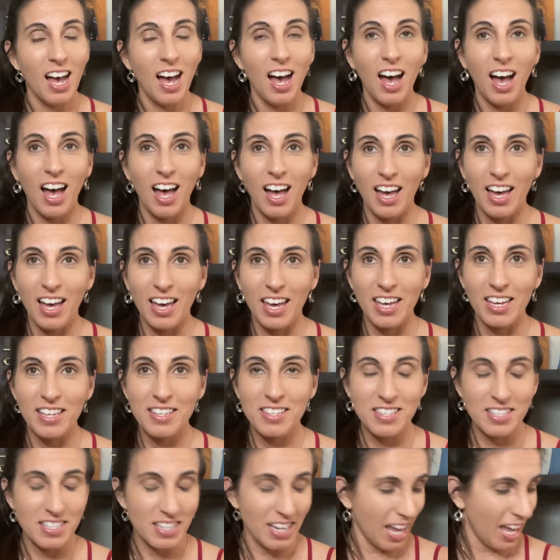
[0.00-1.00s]
I
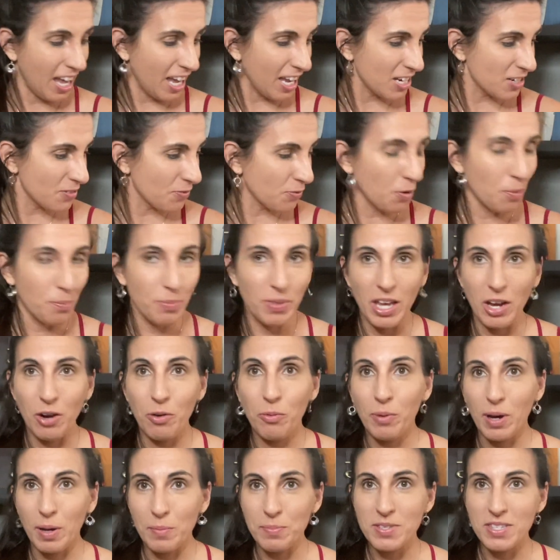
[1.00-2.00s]
snagged from their
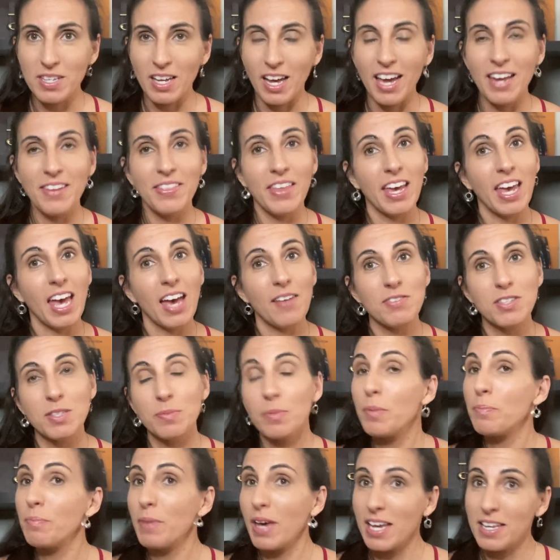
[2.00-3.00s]
website. They have some
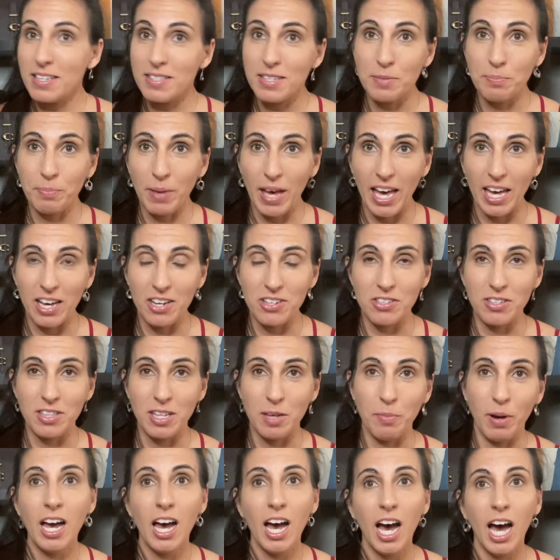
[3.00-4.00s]
amazing bags on their
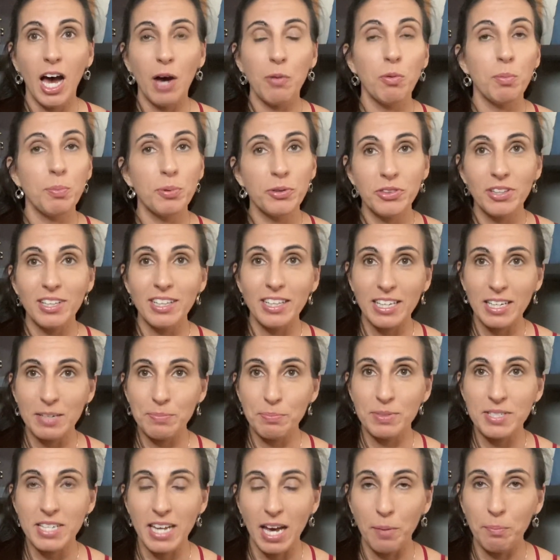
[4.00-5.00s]
bag. I will put the
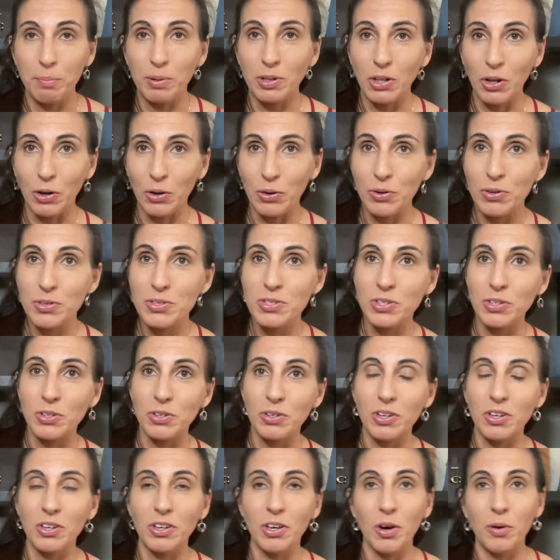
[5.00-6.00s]
link down below so you
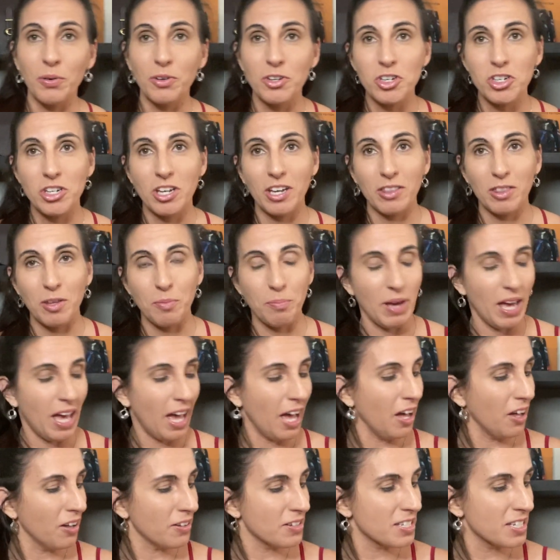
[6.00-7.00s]
can go and check them
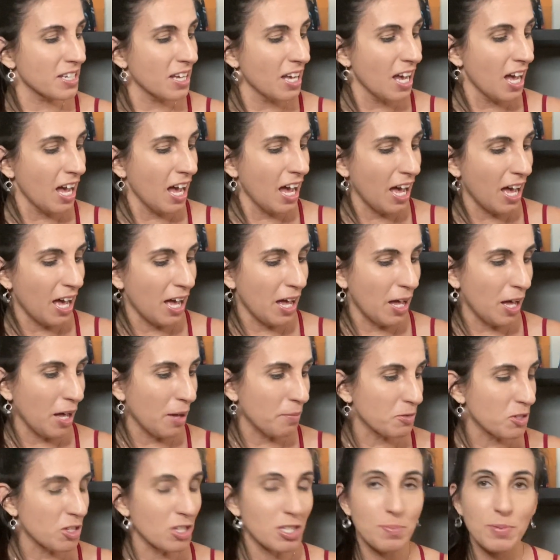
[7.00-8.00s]
out.
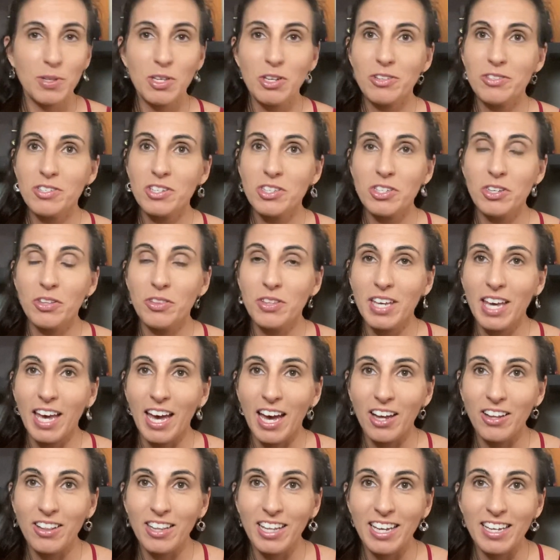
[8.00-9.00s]
Just because it's on the
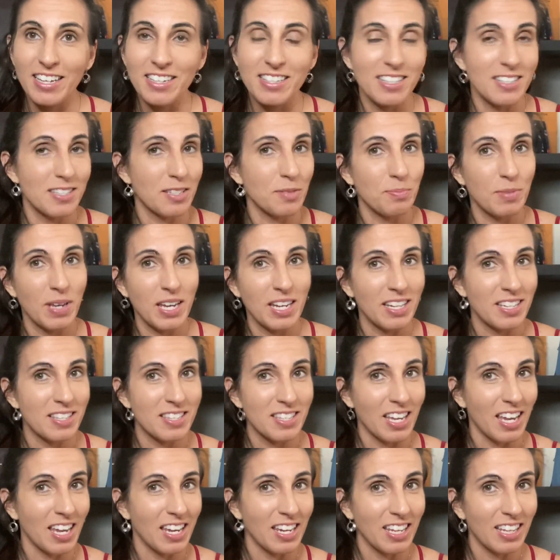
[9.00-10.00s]
outlet doesn't mean it's
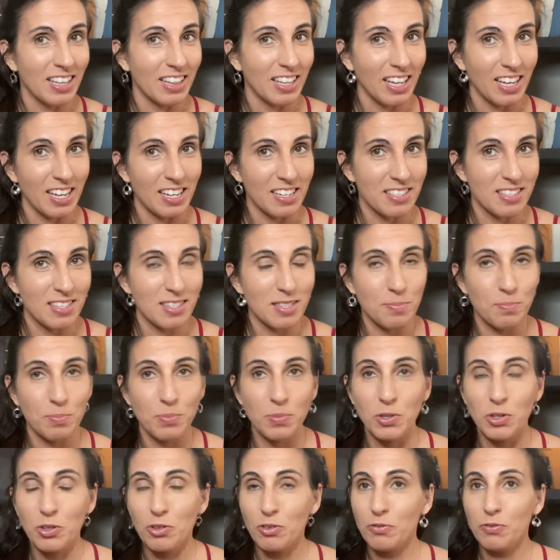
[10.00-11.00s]
any less
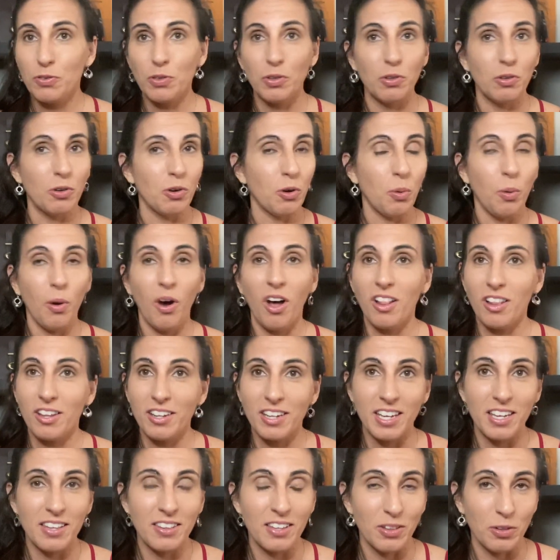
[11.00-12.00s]
beautiful or
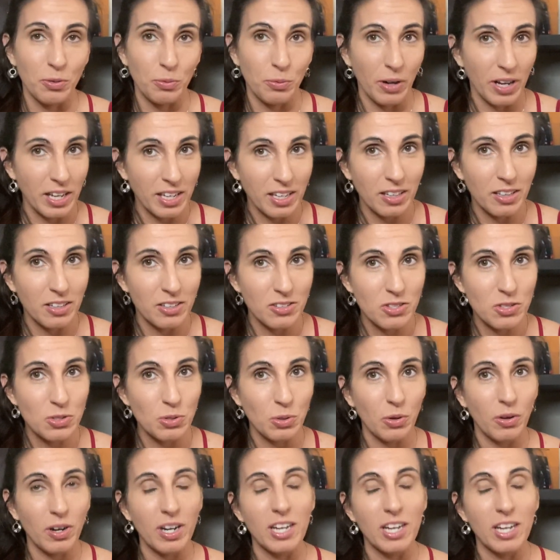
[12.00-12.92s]
quality than the regular store.